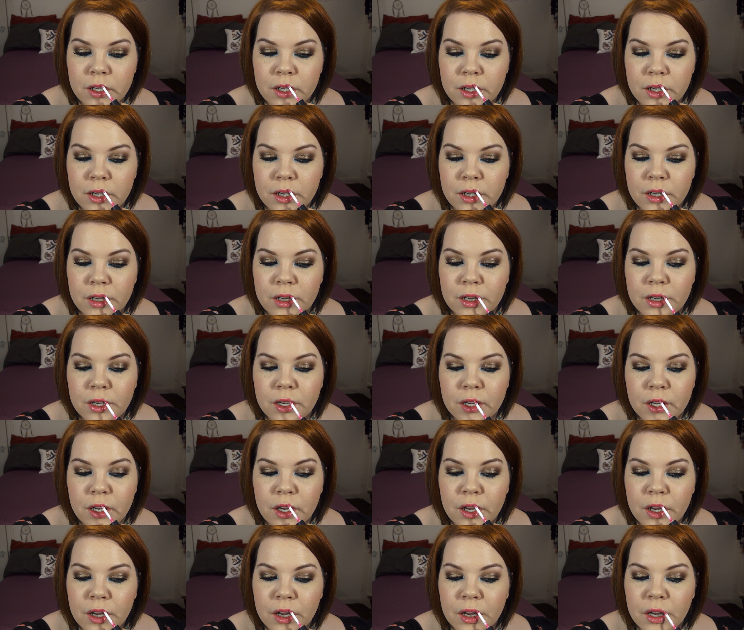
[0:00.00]

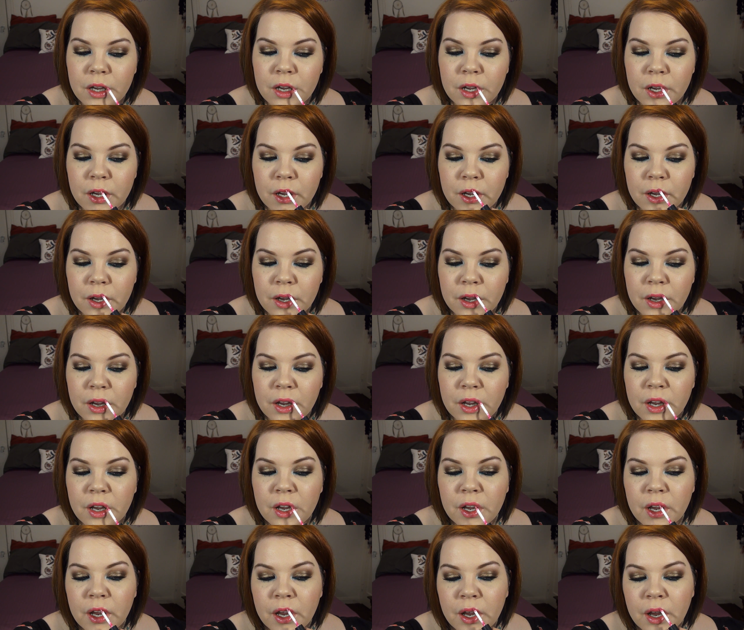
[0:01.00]

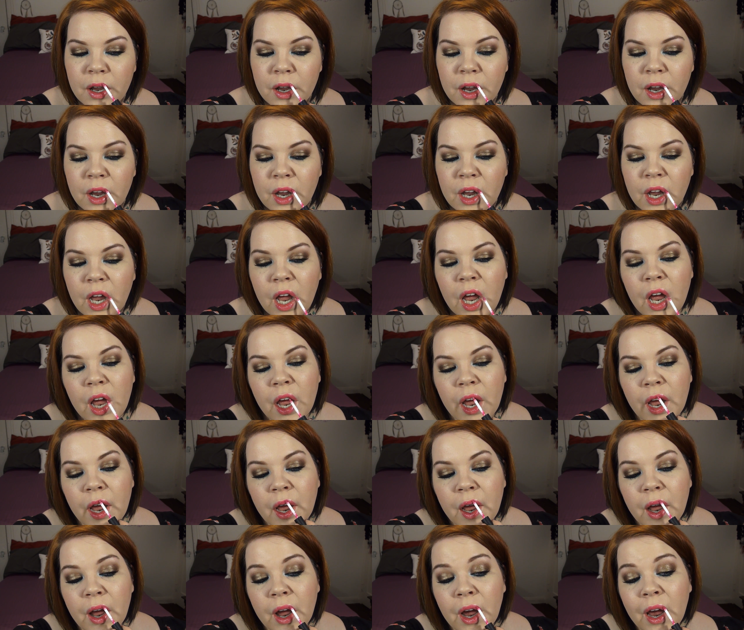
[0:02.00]

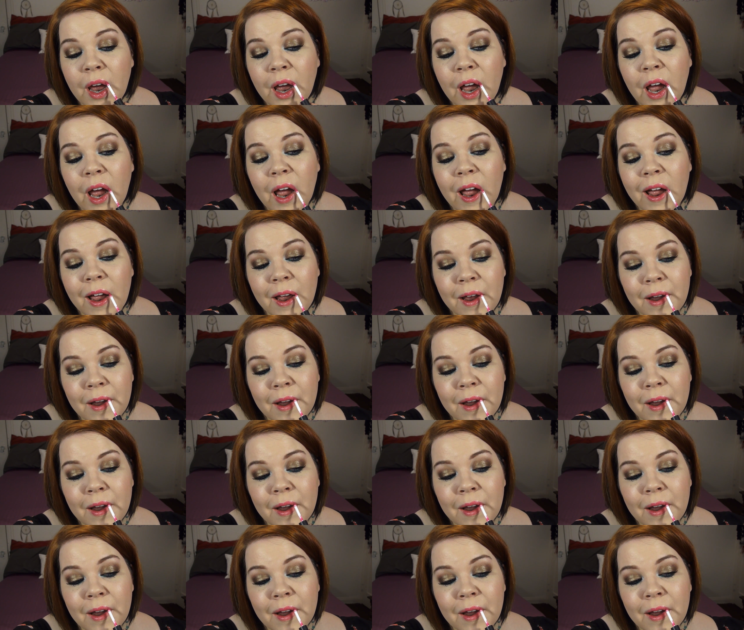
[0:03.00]
Nothing is said.